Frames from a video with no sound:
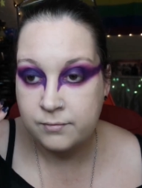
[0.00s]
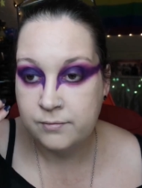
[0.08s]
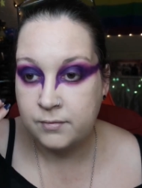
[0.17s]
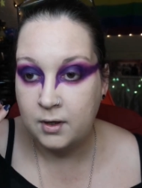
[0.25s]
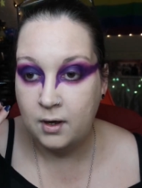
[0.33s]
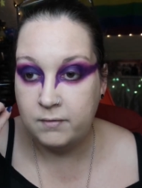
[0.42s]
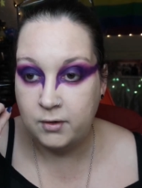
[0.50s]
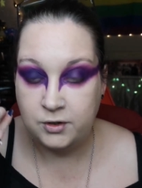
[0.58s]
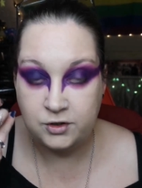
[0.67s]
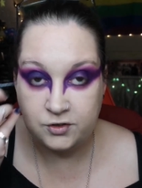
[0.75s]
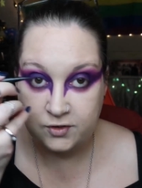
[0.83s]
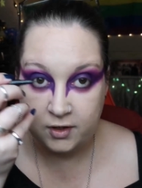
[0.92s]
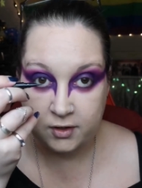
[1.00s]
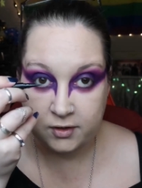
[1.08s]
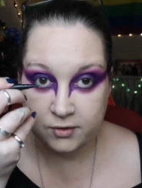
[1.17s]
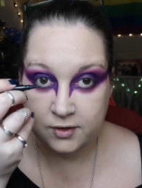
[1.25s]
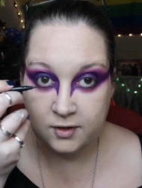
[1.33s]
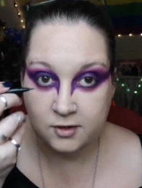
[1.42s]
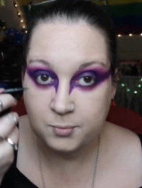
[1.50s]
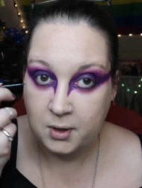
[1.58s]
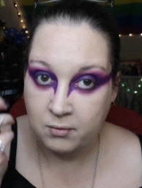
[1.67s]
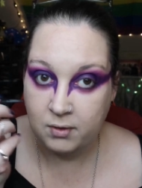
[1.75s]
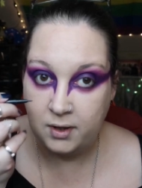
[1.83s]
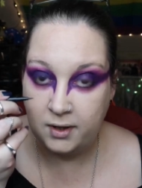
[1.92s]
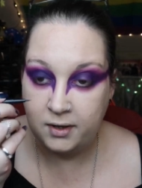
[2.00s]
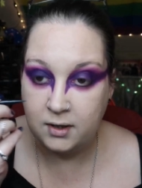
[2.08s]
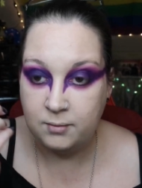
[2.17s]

I've only just started using this, but I really like it.